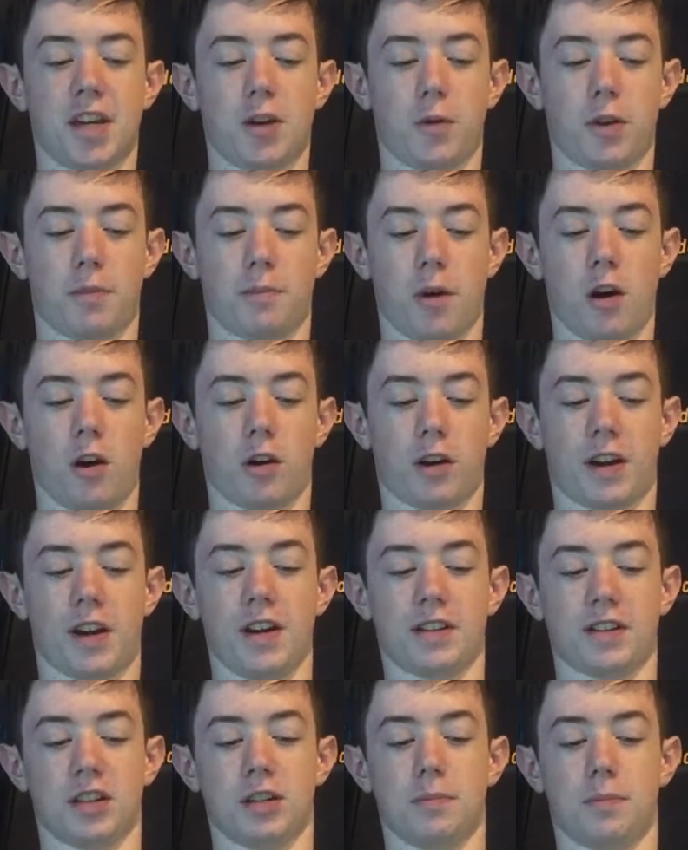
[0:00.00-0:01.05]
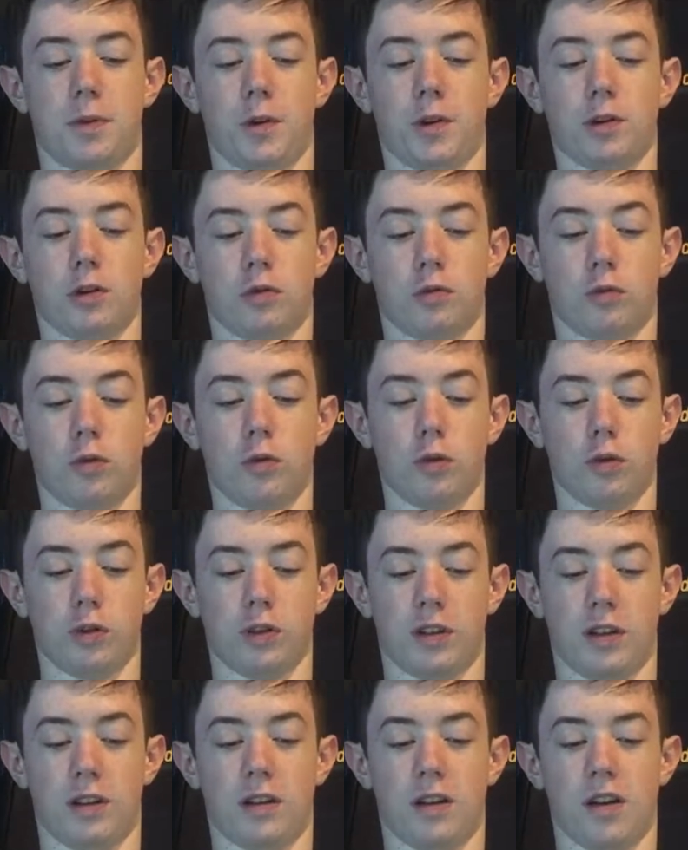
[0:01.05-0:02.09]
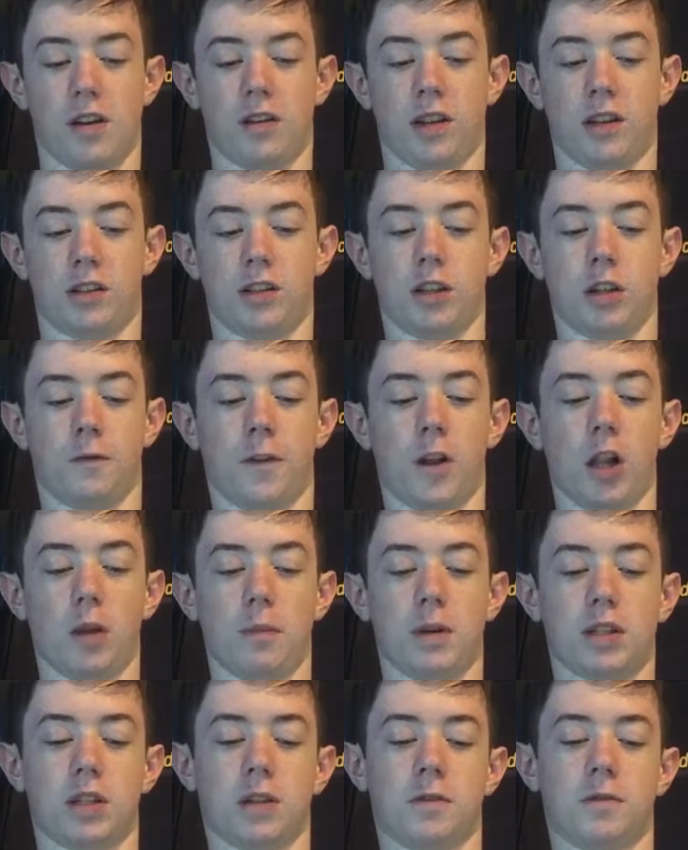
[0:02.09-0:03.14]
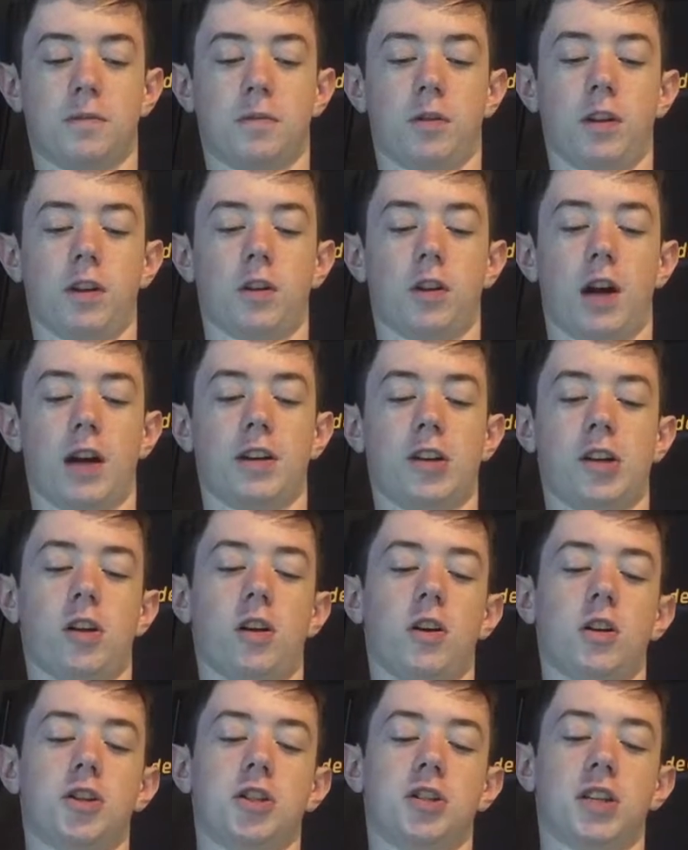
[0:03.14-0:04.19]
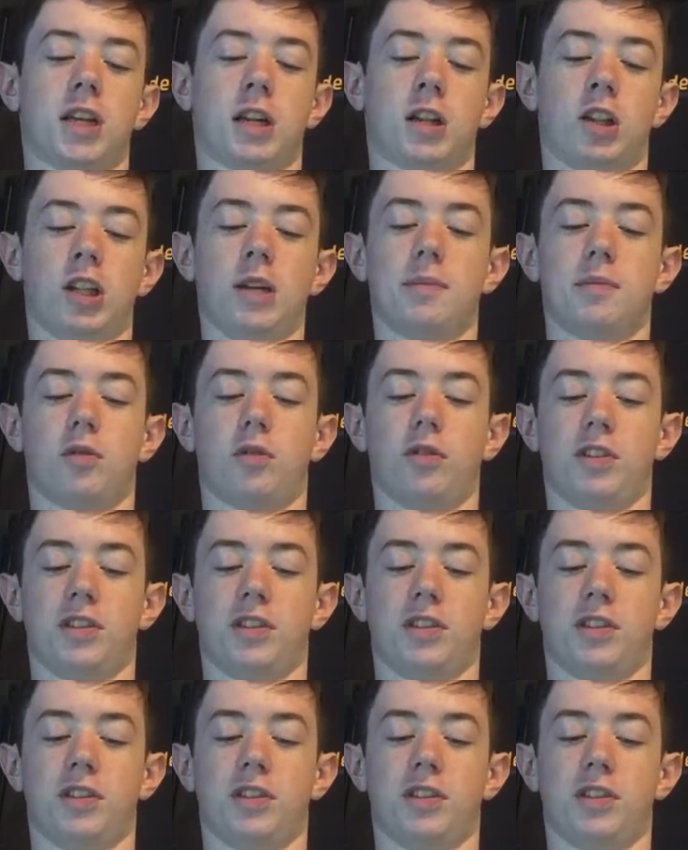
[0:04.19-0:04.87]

Discontent with monarchies and imperial rule led to the development of political ideologies